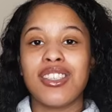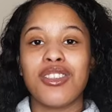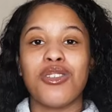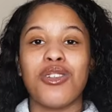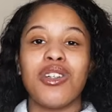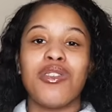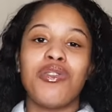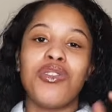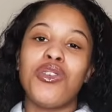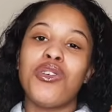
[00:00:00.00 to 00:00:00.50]
or
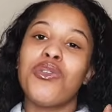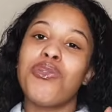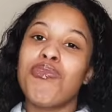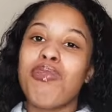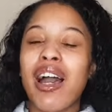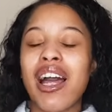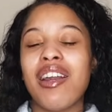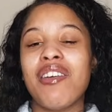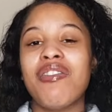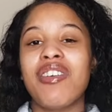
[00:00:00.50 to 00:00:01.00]
if you've
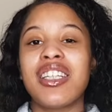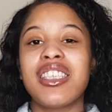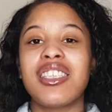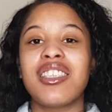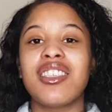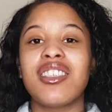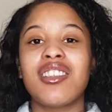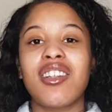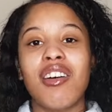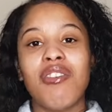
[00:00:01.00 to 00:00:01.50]
manifested
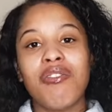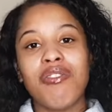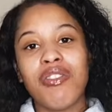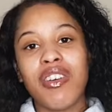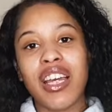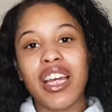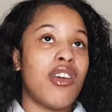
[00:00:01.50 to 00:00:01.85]
something,